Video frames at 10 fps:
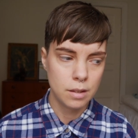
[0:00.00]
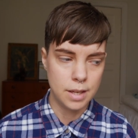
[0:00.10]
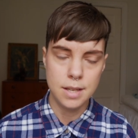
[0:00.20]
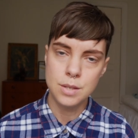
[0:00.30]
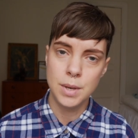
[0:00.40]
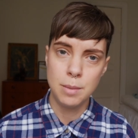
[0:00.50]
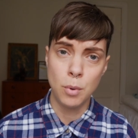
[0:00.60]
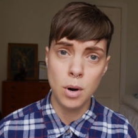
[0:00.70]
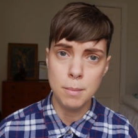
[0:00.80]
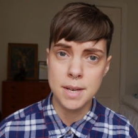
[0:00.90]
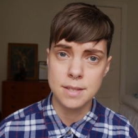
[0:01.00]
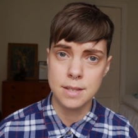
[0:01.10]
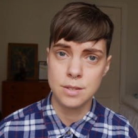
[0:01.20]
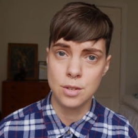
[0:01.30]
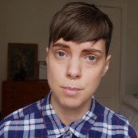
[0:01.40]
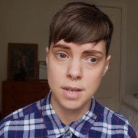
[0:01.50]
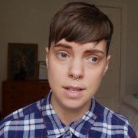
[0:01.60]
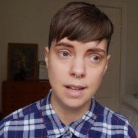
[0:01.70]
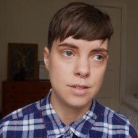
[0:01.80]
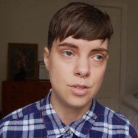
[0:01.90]
then it's really more amazing to me
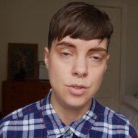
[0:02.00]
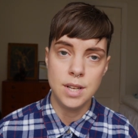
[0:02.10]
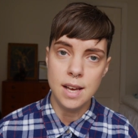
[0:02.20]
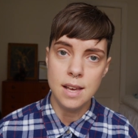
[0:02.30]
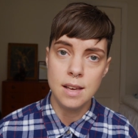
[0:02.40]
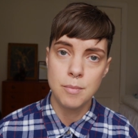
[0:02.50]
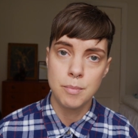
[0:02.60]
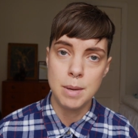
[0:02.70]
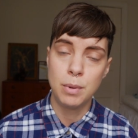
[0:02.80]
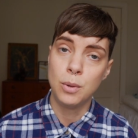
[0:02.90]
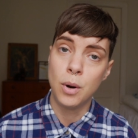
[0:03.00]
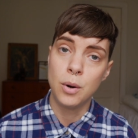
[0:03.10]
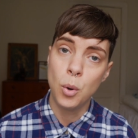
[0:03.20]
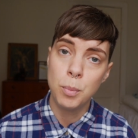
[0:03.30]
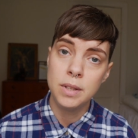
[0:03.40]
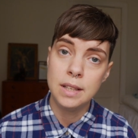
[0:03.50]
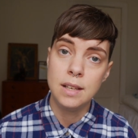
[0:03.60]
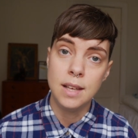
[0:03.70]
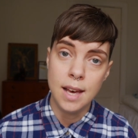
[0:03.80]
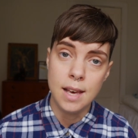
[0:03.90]
like today people who are openly
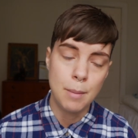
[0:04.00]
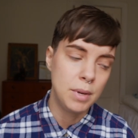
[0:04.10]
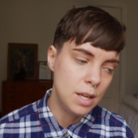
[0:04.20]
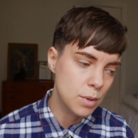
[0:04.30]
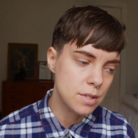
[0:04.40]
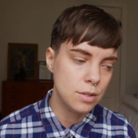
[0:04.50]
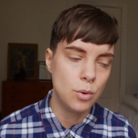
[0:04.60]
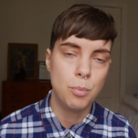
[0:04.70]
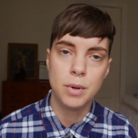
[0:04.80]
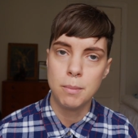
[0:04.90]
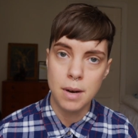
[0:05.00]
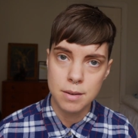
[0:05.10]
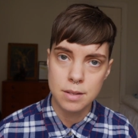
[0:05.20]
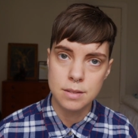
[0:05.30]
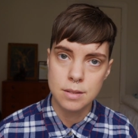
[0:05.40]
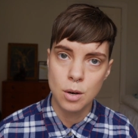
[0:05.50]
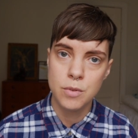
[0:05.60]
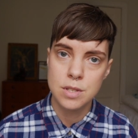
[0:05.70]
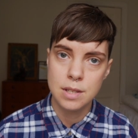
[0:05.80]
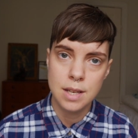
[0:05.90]
gay. I mean, he wasn't open about it
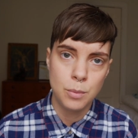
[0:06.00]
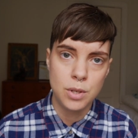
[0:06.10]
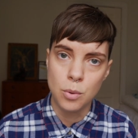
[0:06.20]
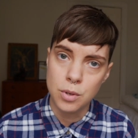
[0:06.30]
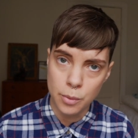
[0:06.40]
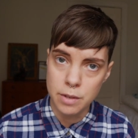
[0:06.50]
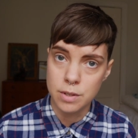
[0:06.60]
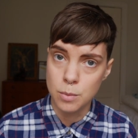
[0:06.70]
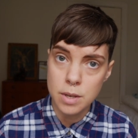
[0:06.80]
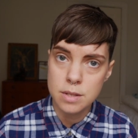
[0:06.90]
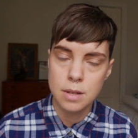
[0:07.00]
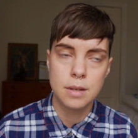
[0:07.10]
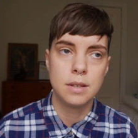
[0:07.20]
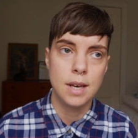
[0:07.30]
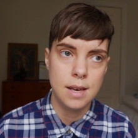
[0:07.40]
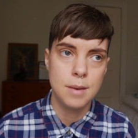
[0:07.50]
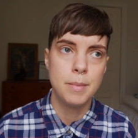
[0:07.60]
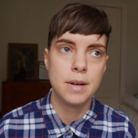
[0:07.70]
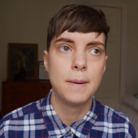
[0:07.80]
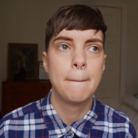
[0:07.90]
obviously, and we don't know if he was gay,
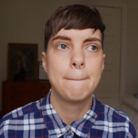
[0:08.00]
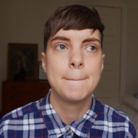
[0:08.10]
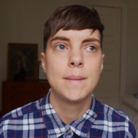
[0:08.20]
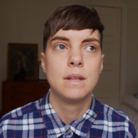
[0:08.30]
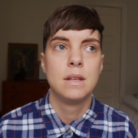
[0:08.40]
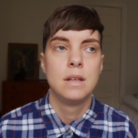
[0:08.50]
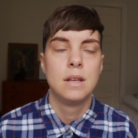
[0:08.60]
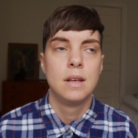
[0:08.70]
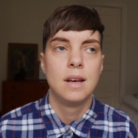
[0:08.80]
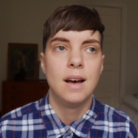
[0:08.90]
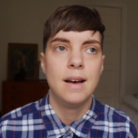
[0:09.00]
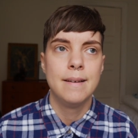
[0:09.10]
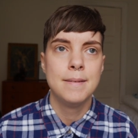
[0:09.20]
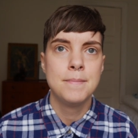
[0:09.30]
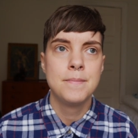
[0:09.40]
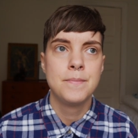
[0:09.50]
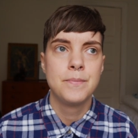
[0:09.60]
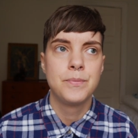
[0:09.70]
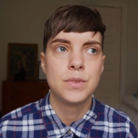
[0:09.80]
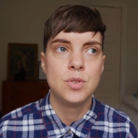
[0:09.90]
but um,
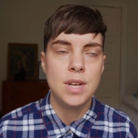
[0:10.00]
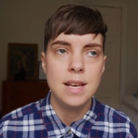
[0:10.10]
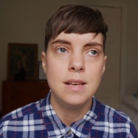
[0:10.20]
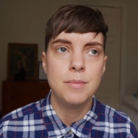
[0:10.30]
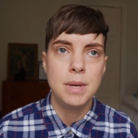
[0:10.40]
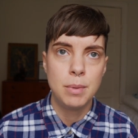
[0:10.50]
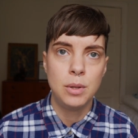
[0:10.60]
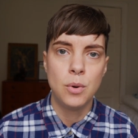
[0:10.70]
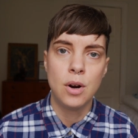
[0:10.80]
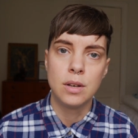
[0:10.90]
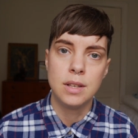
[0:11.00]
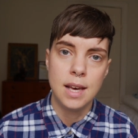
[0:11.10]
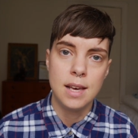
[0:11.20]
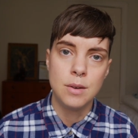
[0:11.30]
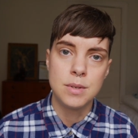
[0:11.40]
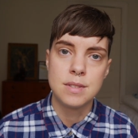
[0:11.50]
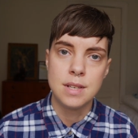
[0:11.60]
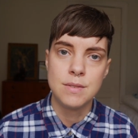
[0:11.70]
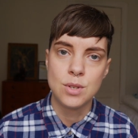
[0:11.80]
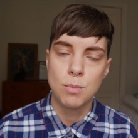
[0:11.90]
today people who are gay
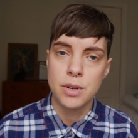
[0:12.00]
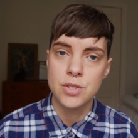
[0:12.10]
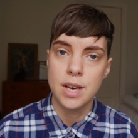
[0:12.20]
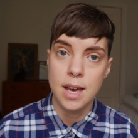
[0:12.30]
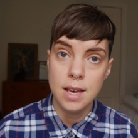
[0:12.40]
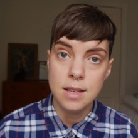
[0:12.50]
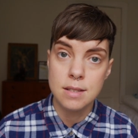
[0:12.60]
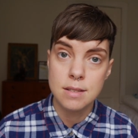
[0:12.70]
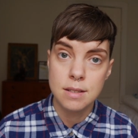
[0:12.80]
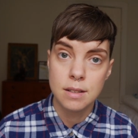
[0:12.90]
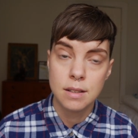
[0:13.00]
receive so much hate